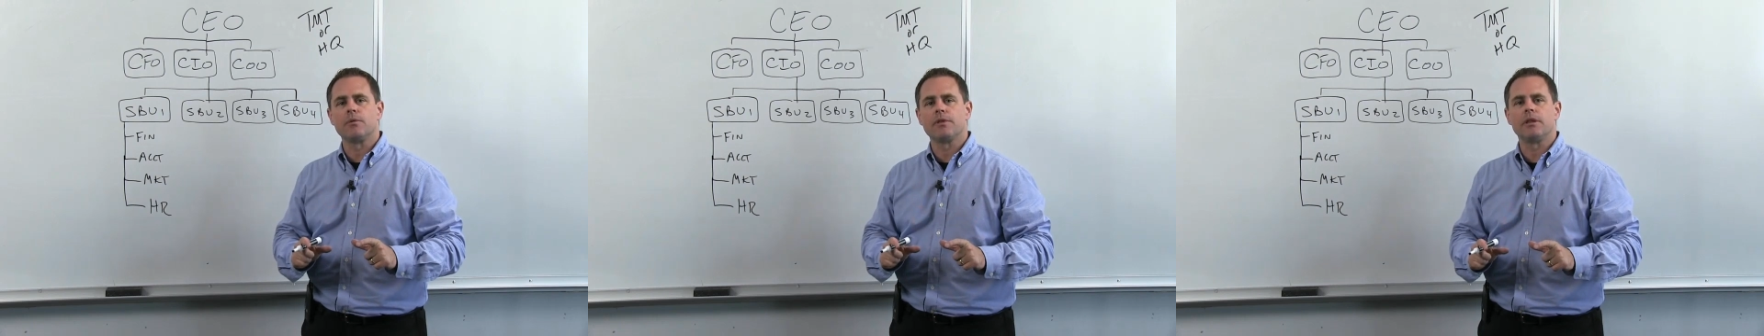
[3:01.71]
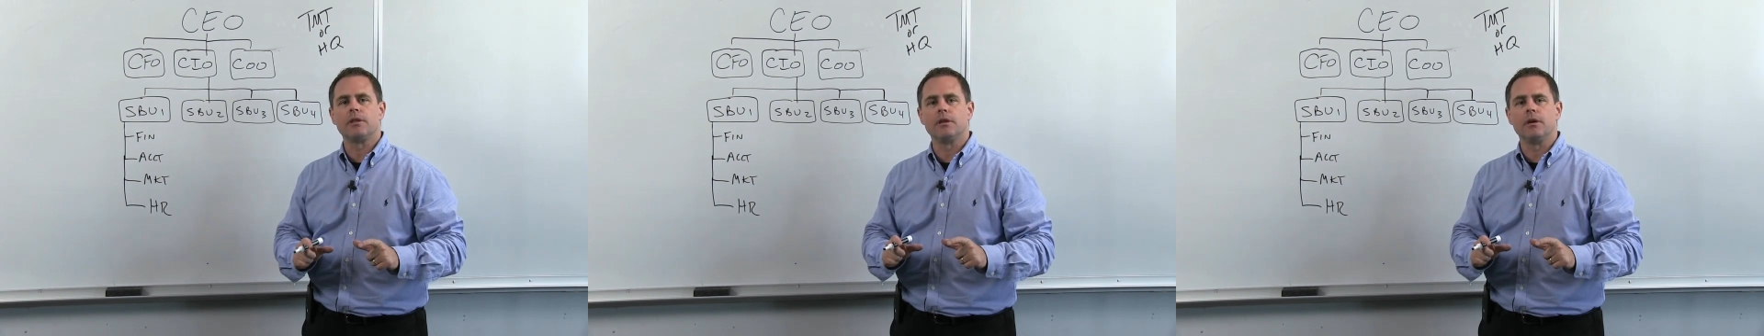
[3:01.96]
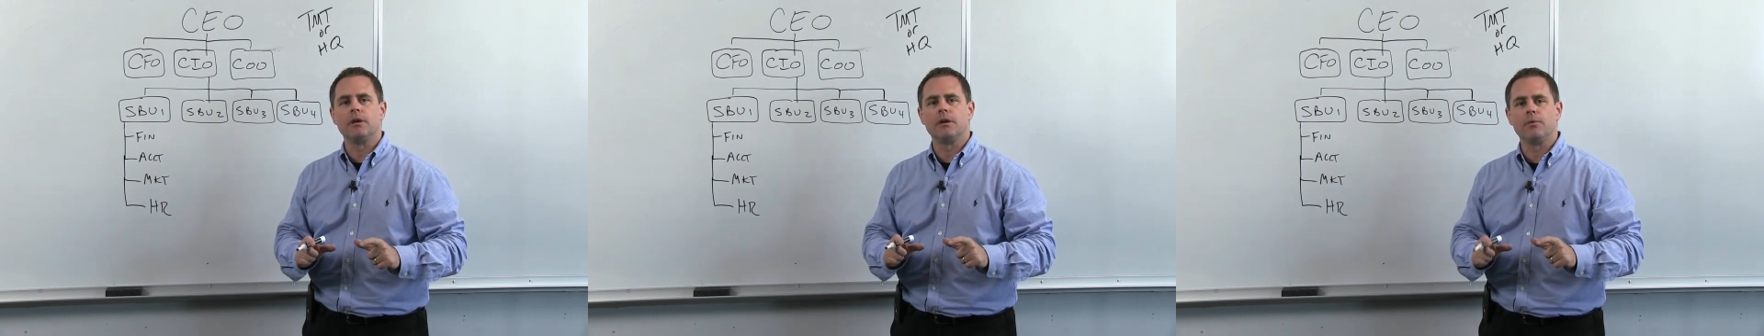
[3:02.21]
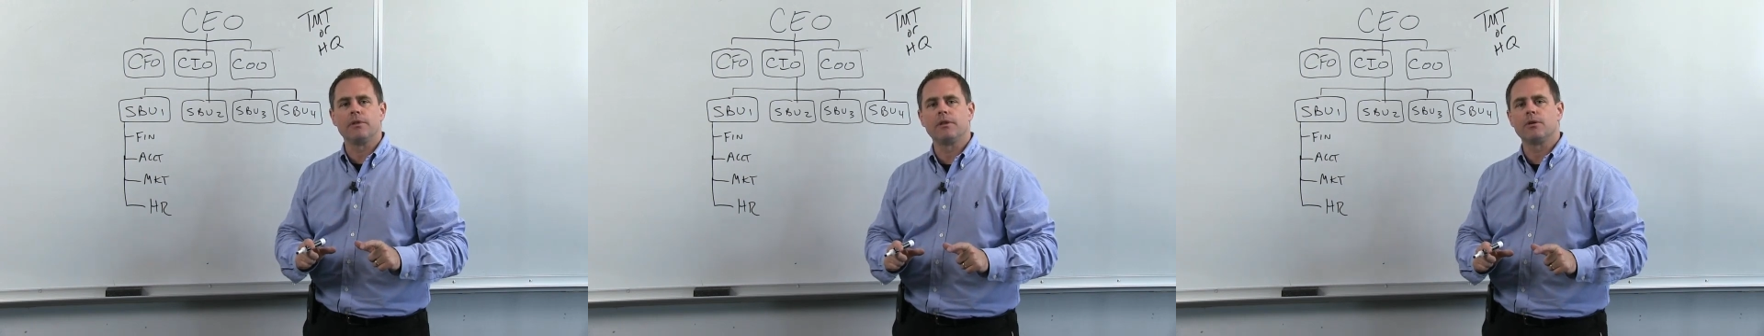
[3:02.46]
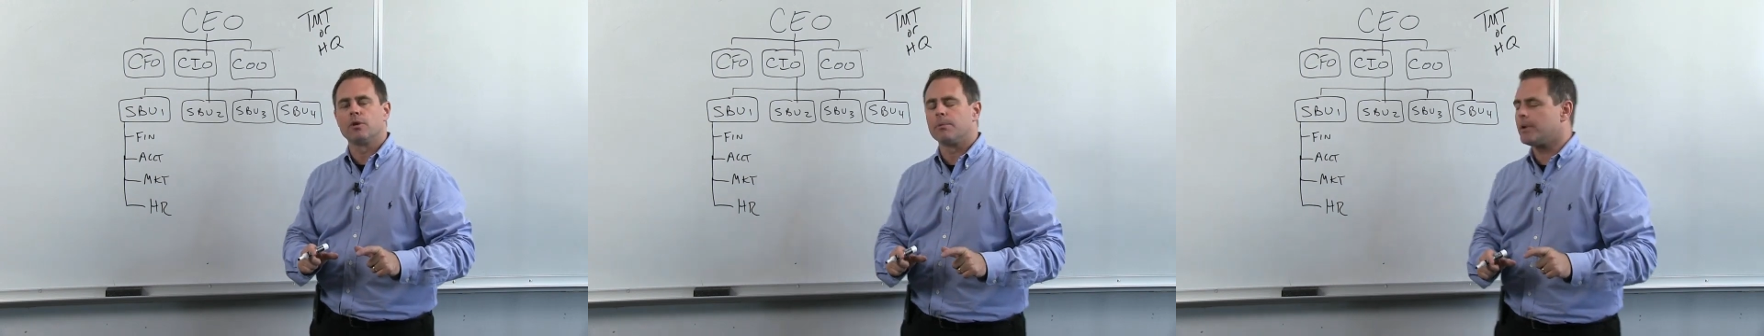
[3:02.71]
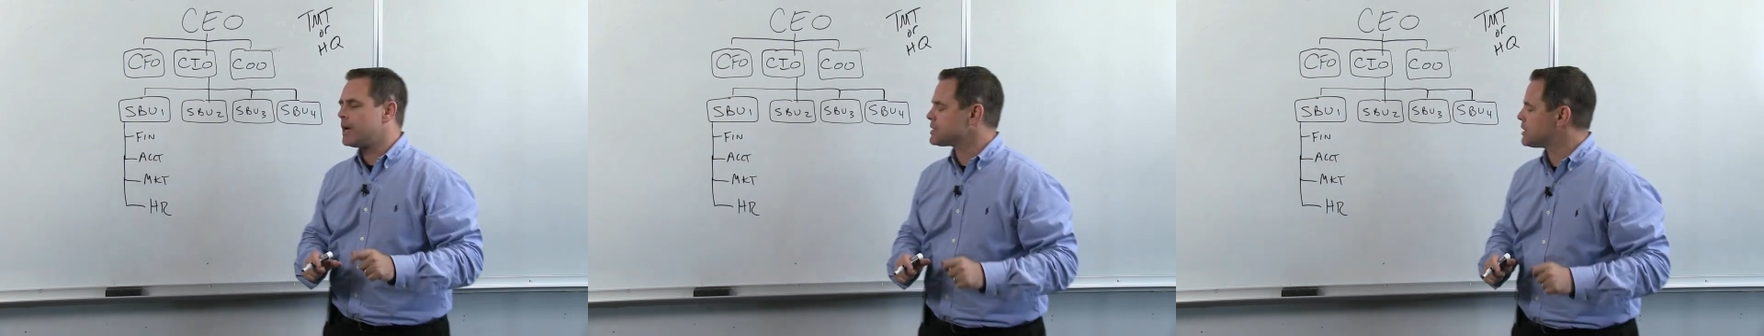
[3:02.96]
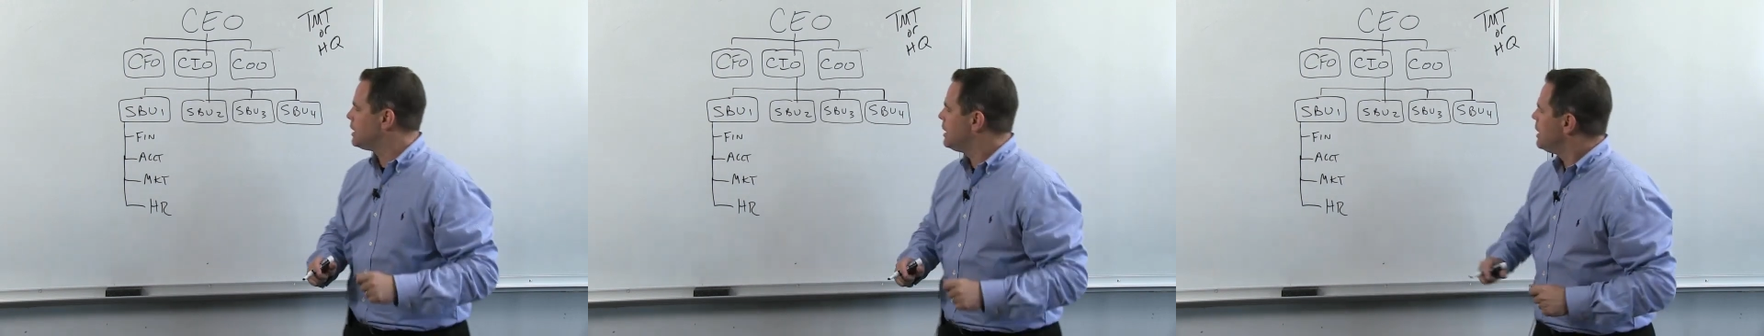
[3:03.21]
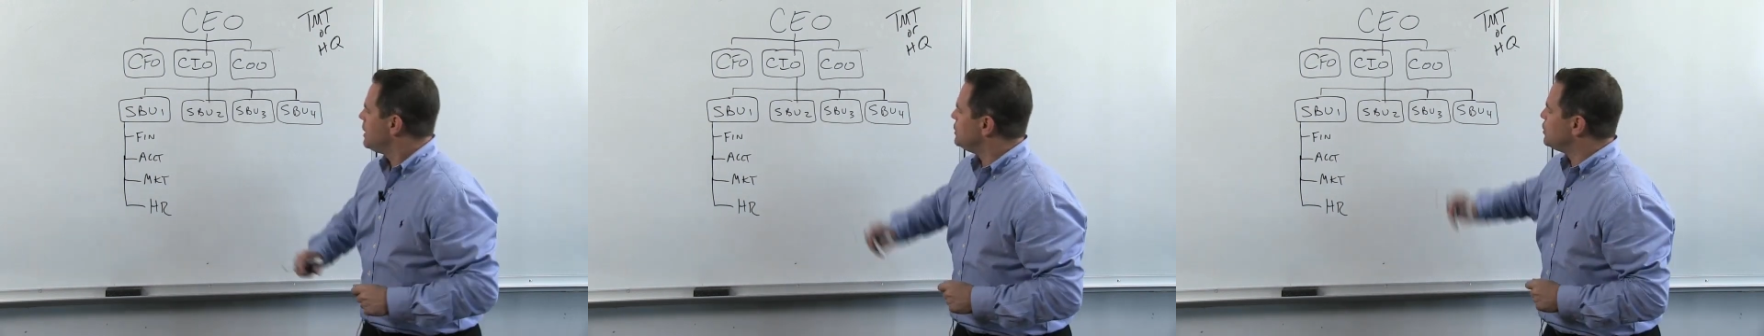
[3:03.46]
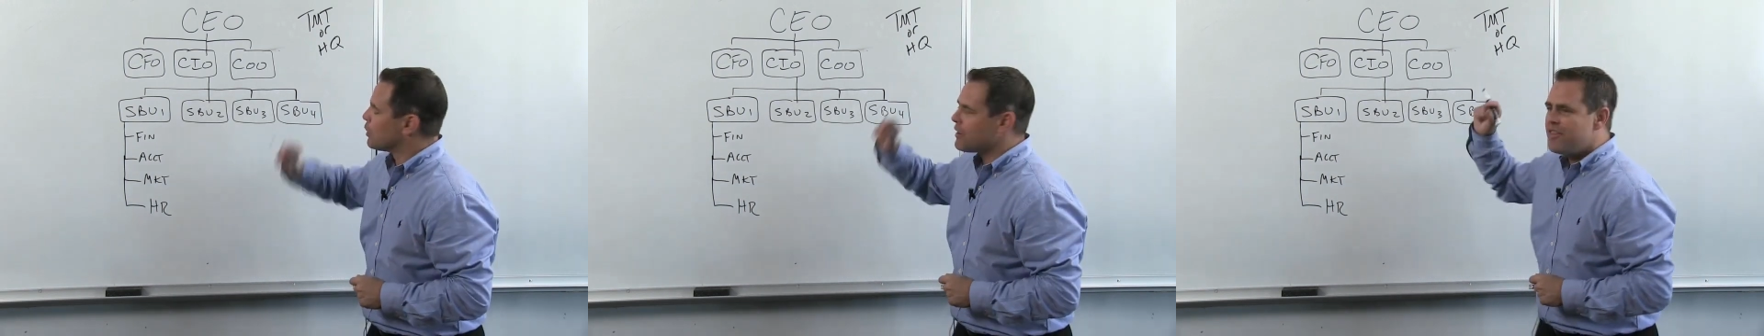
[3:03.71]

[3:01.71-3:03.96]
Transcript: within the corporation, you're